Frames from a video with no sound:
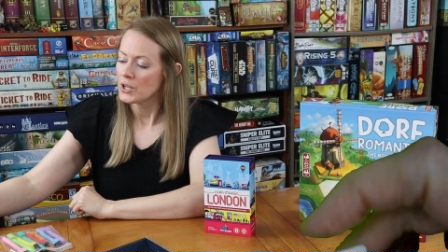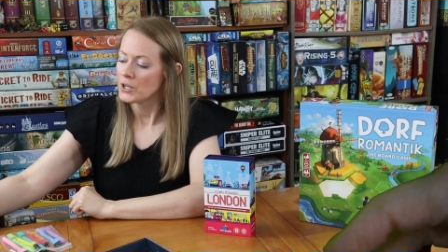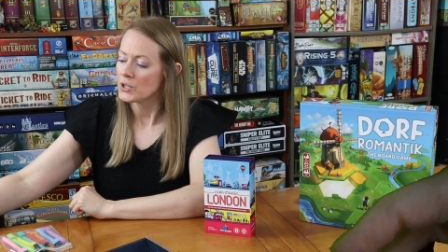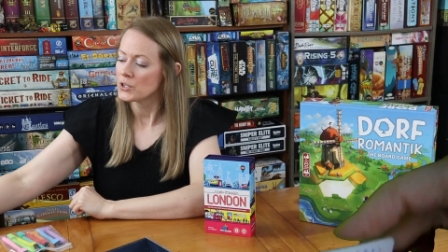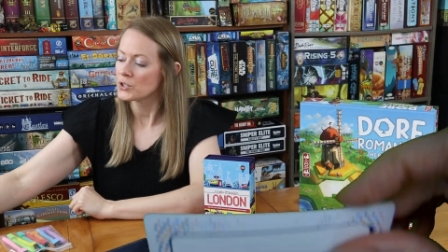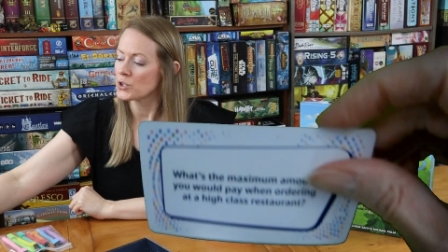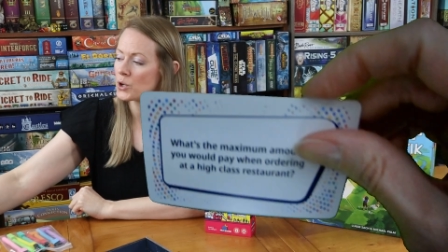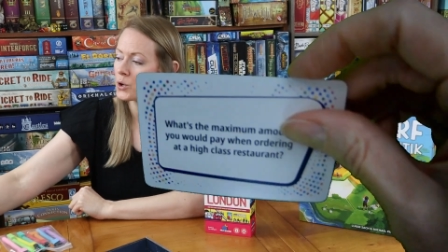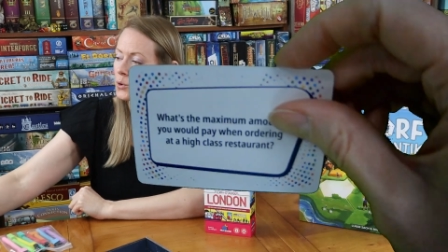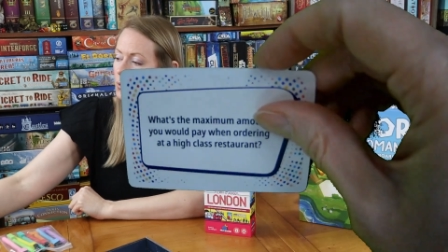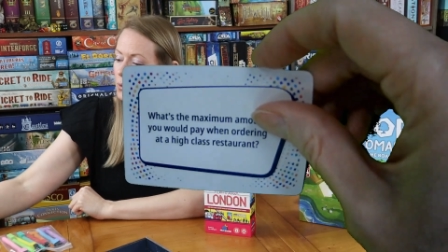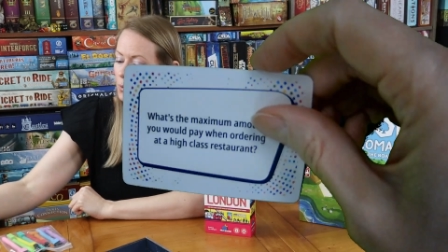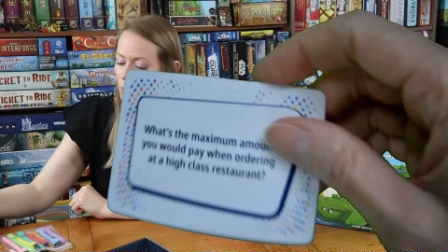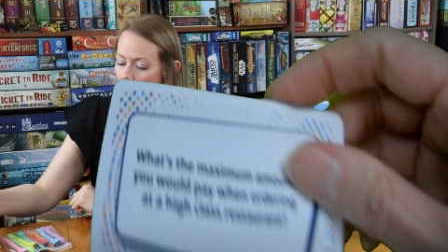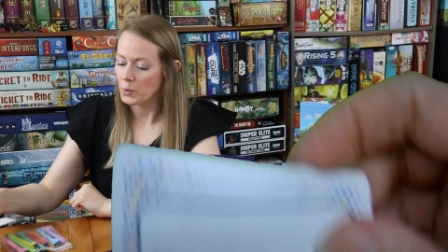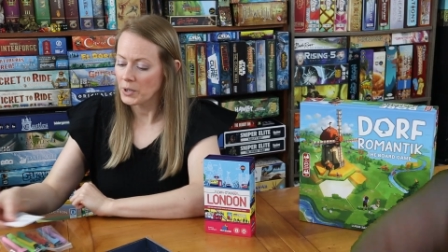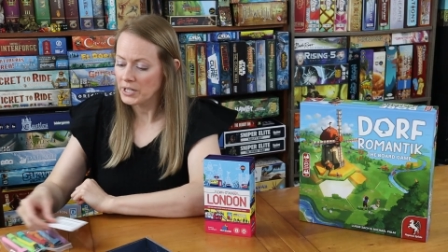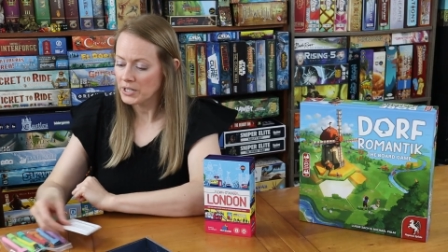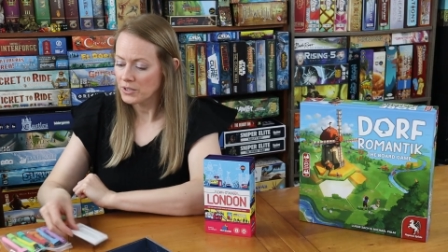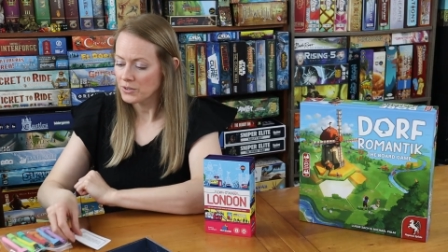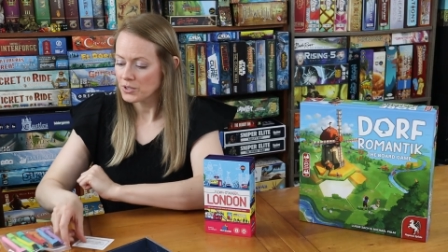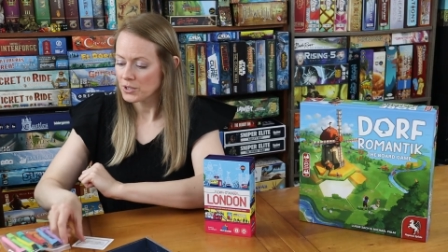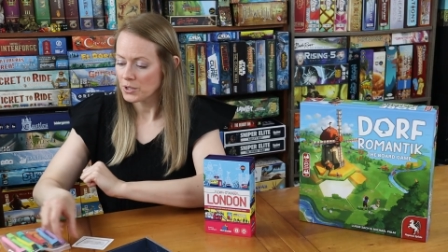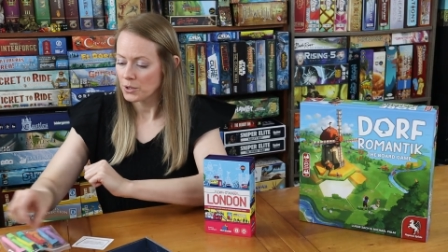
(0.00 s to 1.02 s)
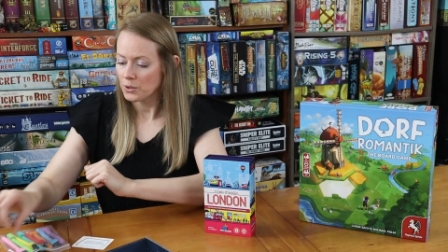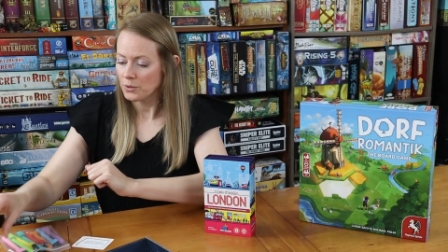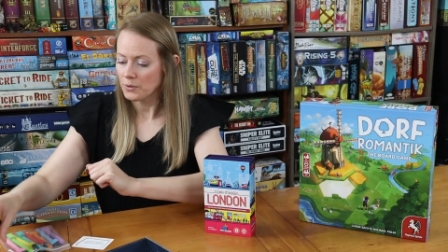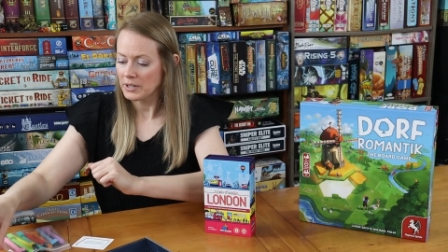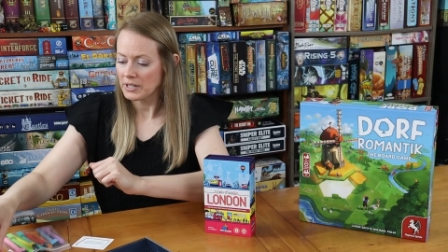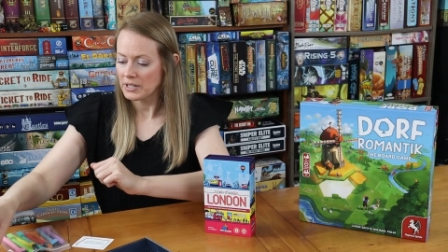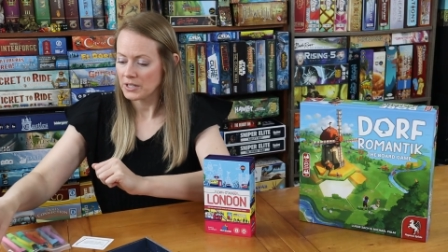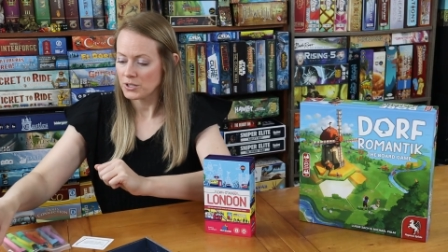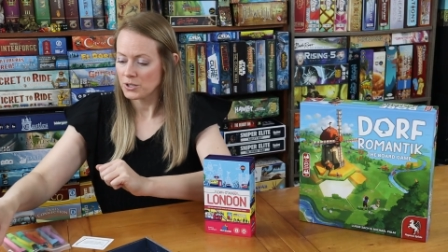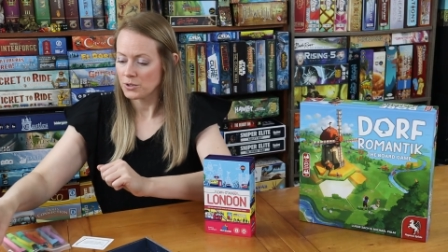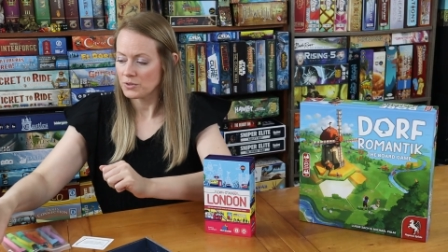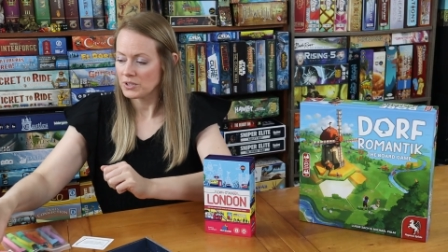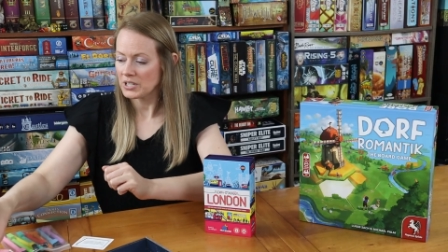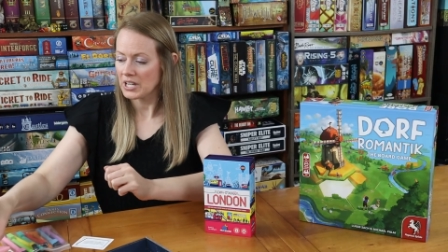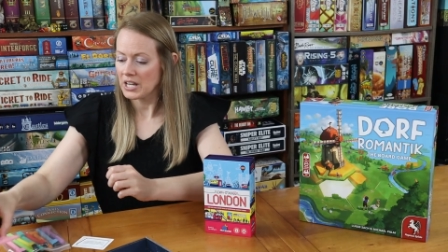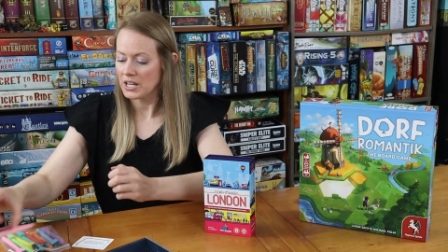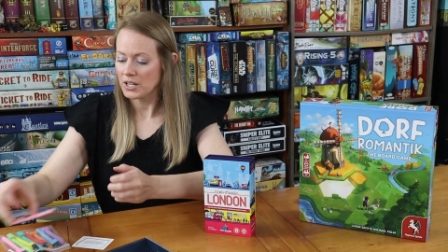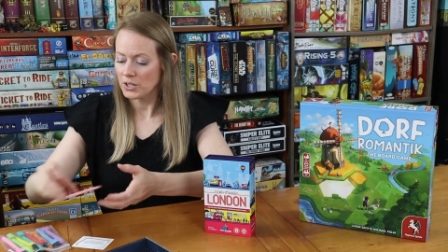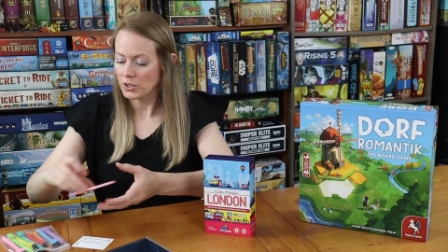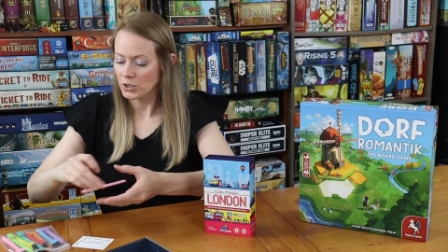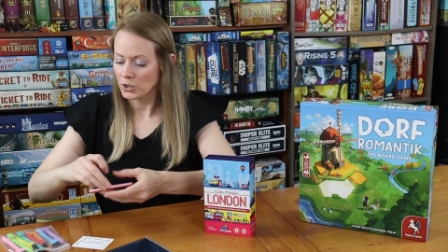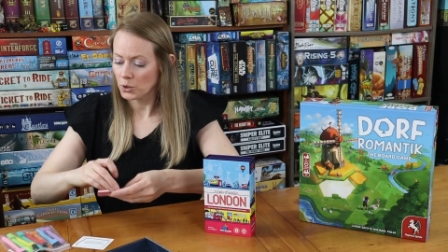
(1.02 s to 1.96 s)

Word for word: So what you do is you take